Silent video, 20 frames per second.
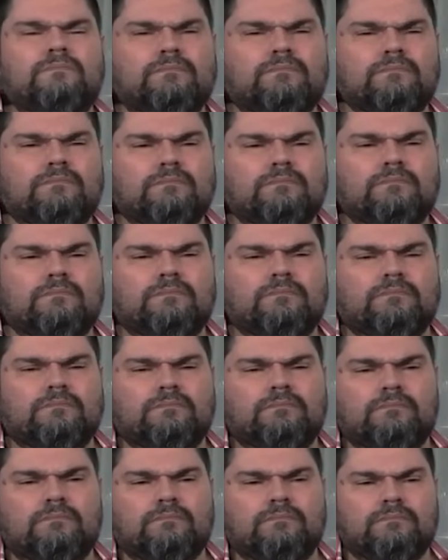
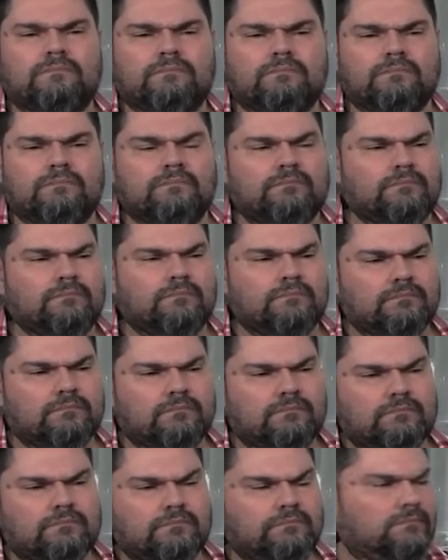
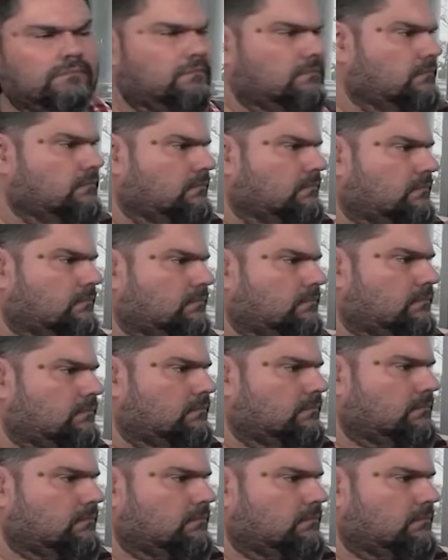(not speaking)